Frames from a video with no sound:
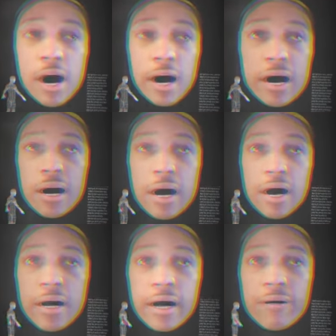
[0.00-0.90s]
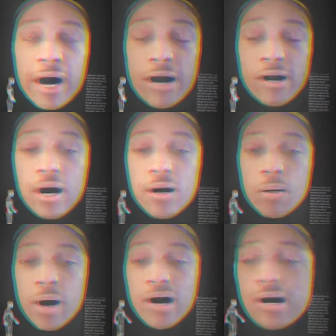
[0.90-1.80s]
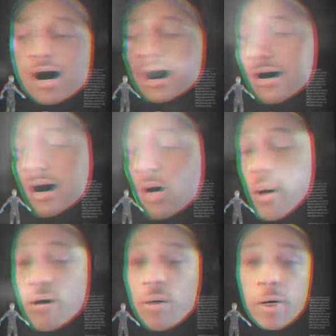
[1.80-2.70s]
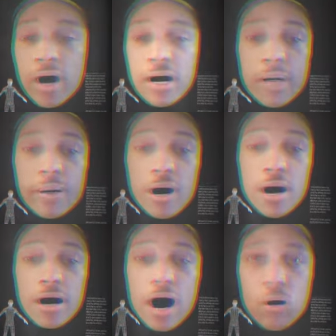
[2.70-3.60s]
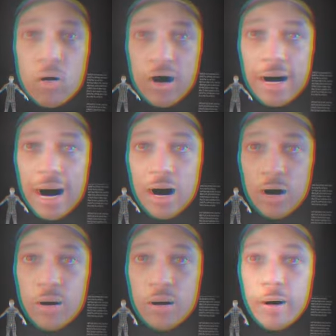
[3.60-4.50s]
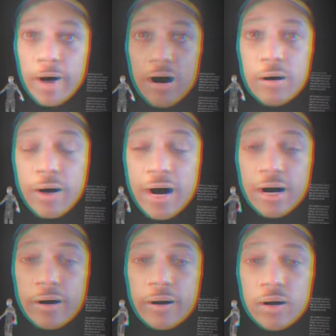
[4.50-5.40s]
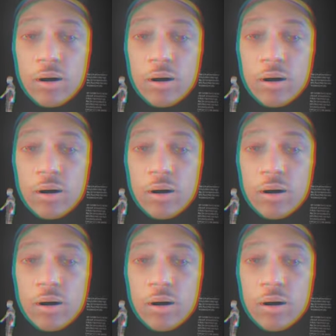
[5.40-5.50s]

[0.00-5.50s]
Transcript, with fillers: And and if I could say the best thing I can take away from the pandemic, that's one thing I learned about the pandemic.